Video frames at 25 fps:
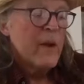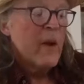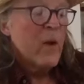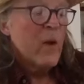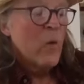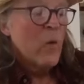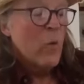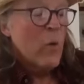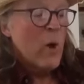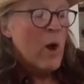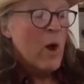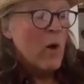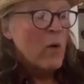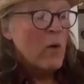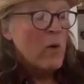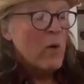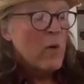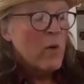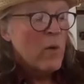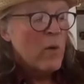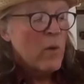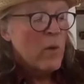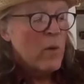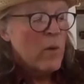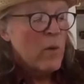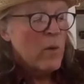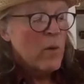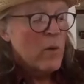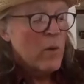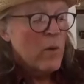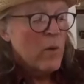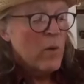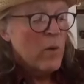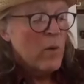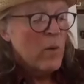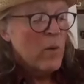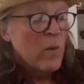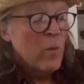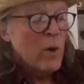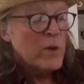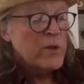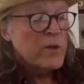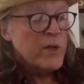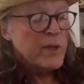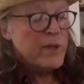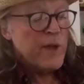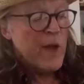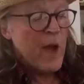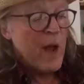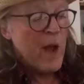Well, once
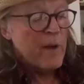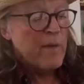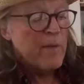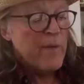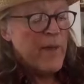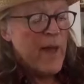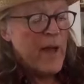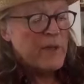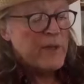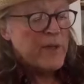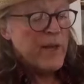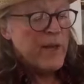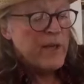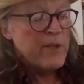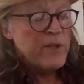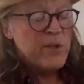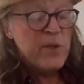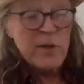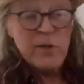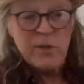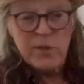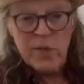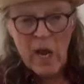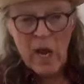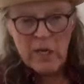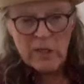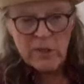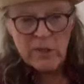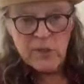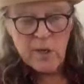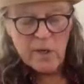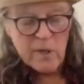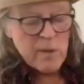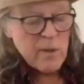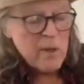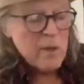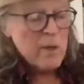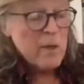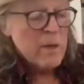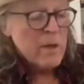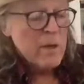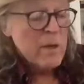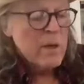again, that's a suggestion,